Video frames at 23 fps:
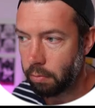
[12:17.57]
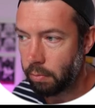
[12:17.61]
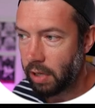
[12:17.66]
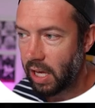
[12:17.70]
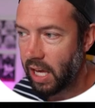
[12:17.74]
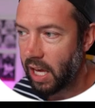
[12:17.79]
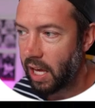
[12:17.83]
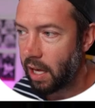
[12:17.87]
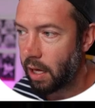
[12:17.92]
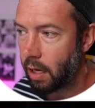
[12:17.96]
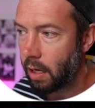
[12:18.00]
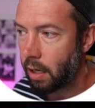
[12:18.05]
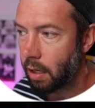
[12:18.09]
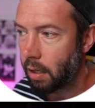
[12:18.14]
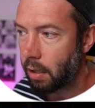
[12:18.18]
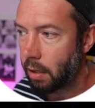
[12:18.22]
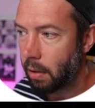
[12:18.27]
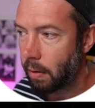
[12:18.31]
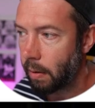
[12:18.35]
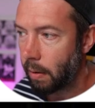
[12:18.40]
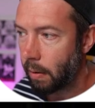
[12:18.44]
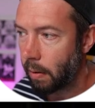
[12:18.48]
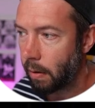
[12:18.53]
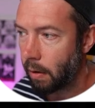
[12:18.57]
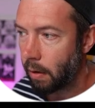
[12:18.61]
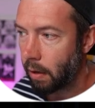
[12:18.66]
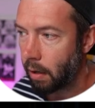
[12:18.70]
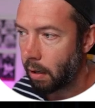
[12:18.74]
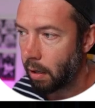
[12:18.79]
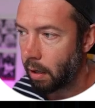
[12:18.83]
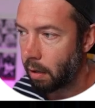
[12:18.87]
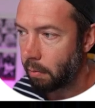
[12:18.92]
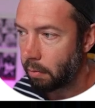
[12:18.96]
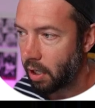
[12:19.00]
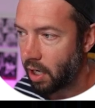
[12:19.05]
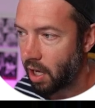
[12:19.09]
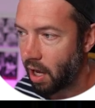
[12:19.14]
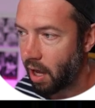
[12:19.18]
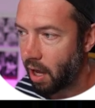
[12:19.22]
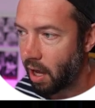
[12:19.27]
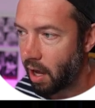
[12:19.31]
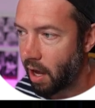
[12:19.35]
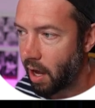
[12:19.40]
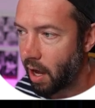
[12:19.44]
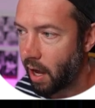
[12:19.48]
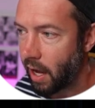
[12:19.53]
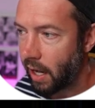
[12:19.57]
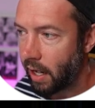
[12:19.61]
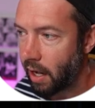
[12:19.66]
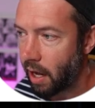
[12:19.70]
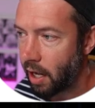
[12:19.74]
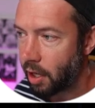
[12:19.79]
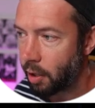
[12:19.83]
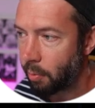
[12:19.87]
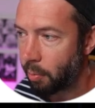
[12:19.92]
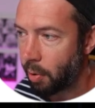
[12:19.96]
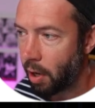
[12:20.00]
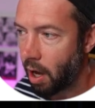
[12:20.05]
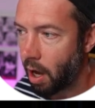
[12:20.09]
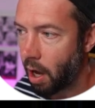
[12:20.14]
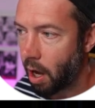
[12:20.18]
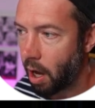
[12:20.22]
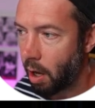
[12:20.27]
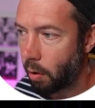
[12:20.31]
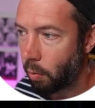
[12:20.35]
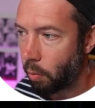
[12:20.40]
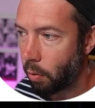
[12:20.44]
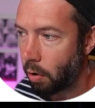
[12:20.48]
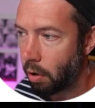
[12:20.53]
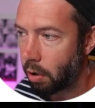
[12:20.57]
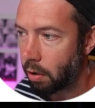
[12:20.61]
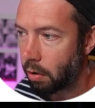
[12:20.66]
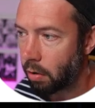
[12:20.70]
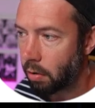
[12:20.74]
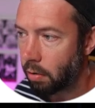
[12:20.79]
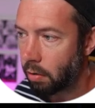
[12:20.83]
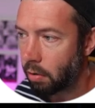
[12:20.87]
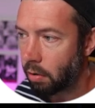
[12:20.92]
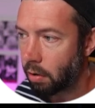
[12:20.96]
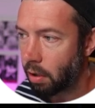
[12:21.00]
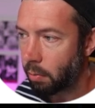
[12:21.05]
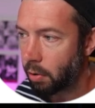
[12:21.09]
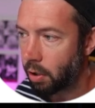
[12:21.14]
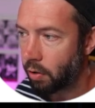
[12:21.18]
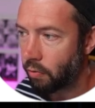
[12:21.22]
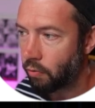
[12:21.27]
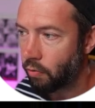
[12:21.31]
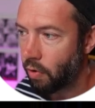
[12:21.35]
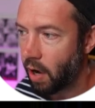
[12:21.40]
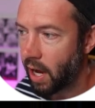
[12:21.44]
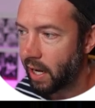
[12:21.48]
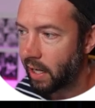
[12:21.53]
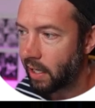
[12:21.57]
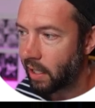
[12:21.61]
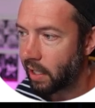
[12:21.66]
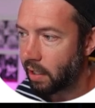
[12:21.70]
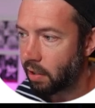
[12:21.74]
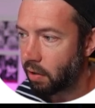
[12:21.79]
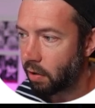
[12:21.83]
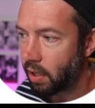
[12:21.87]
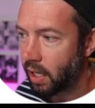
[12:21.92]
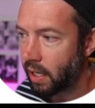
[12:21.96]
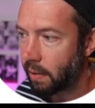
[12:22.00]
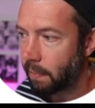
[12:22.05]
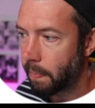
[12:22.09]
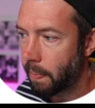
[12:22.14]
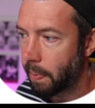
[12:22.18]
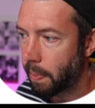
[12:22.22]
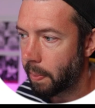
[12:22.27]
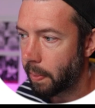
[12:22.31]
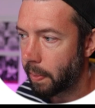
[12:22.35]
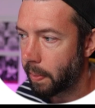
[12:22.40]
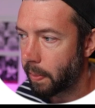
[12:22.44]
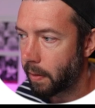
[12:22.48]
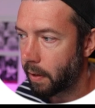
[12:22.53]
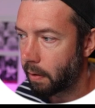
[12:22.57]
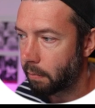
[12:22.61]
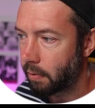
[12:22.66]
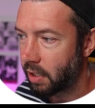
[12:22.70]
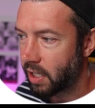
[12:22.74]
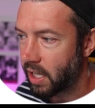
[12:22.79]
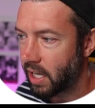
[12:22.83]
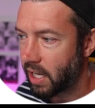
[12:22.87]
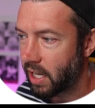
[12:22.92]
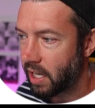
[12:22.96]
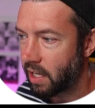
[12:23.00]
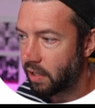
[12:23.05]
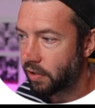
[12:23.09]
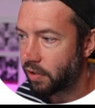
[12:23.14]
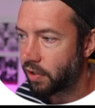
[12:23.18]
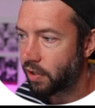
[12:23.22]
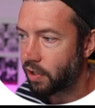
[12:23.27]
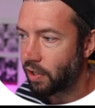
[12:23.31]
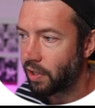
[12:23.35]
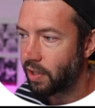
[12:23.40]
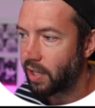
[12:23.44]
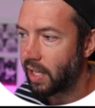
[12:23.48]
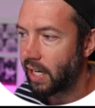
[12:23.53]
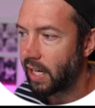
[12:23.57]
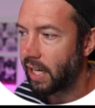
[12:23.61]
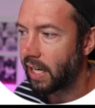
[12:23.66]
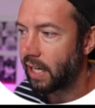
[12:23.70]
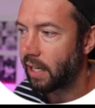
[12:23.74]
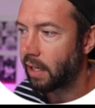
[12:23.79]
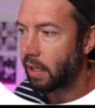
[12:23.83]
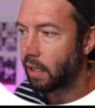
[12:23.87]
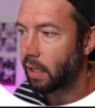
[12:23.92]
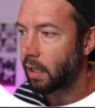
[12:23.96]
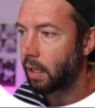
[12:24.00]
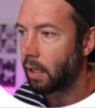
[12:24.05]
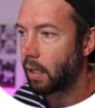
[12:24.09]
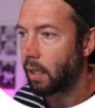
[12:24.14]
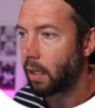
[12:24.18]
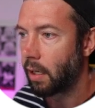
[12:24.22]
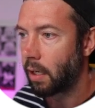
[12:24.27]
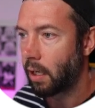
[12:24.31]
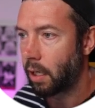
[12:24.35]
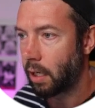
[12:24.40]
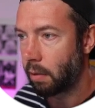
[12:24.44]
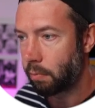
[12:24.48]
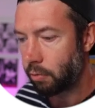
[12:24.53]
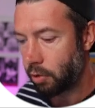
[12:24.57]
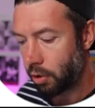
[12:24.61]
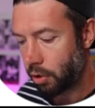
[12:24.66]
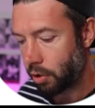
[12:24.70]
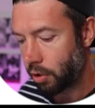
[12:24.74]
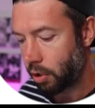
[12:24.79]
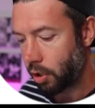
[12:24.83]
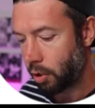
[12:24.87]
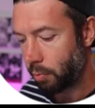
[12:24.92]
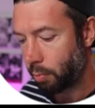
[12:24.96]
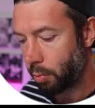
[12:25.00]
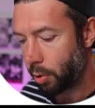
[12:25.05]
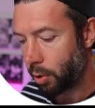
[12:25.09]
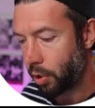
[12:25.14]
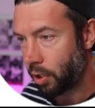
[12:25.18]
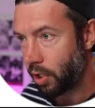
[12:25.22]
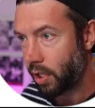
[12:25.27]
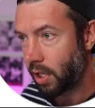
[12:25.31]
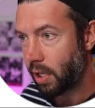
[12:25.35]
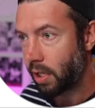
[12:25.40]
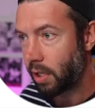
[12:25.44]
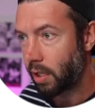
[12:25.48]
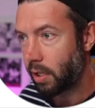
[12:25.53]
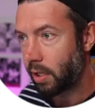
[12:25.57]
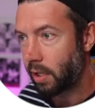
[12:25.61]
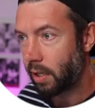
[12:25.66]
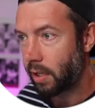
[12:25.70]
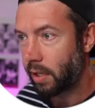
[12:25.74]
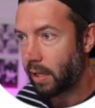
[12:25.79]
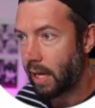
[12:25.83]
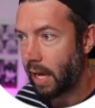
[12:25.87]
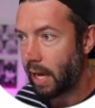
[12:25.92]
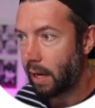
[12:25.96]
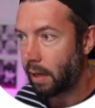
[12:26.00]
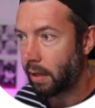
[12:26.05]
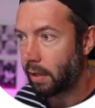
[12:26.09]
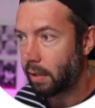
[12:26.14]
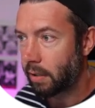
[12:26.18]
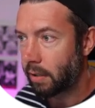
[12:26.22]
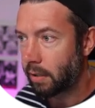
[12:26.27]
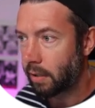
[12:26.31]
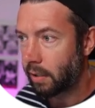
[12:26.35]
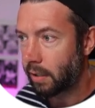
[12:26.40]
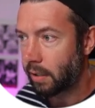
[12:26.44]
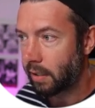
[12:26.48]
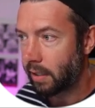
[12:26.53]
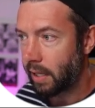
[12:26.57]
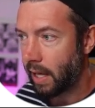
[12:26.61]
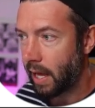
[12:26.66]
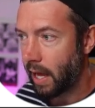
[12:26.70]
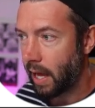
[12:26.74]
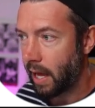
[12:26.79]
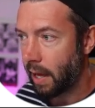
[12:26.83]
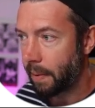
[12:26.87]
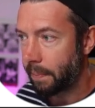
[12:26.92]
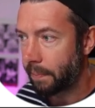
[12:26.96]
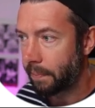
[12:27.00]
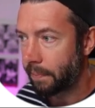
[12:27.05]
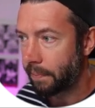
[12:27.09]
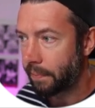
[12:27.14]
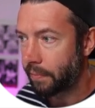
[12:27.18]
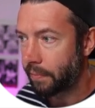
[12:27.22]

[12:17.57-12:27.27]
come here, I'm going to highlight the part I want, I'm going to right click on it, I'm going to insert the link, I'm just going to put that there.